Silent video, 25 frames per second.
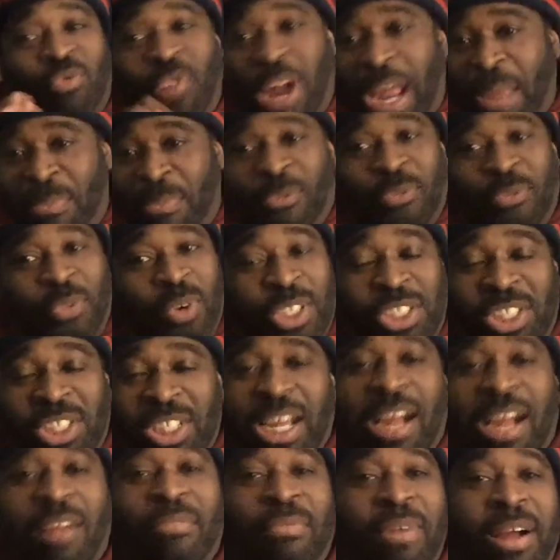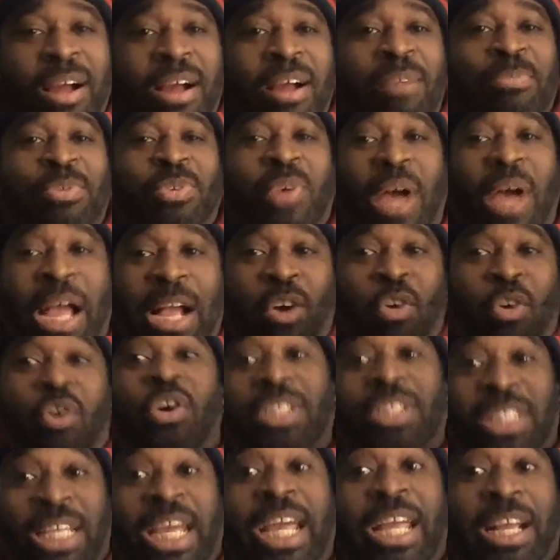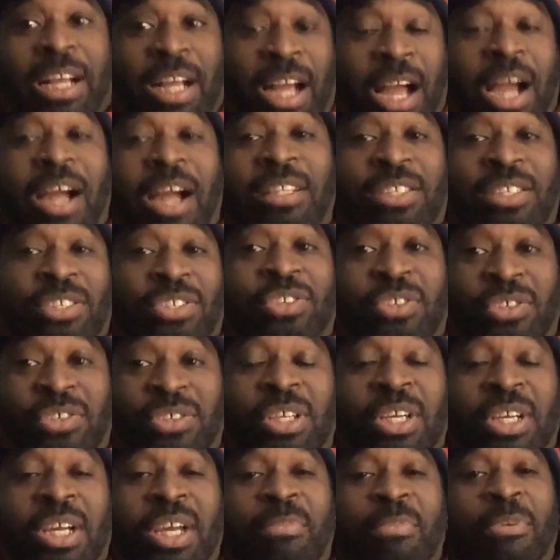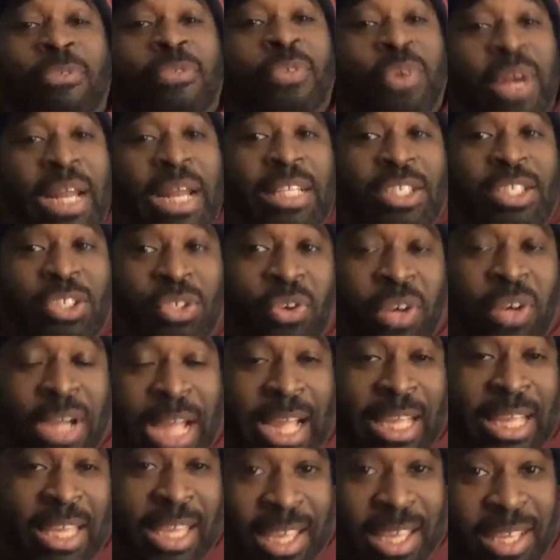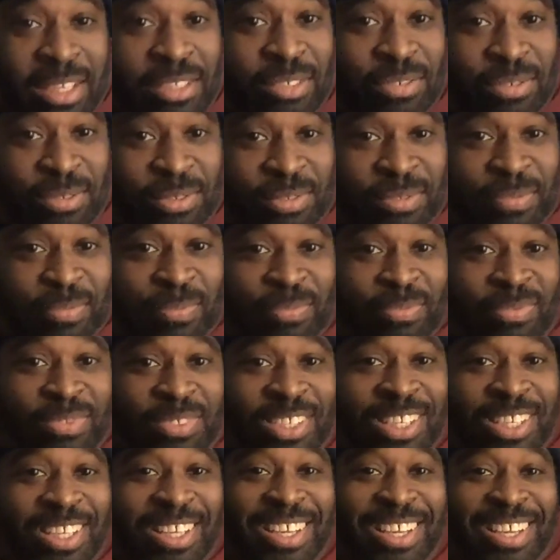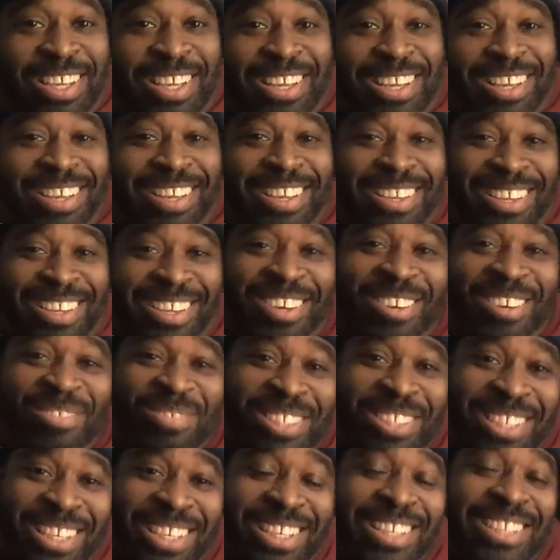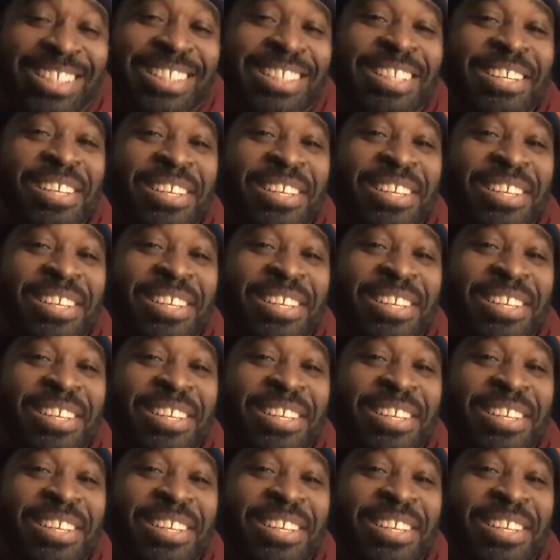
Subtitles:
Right before she got robbed. So I caught that concert before that tour got canceled. You know what I'm saying?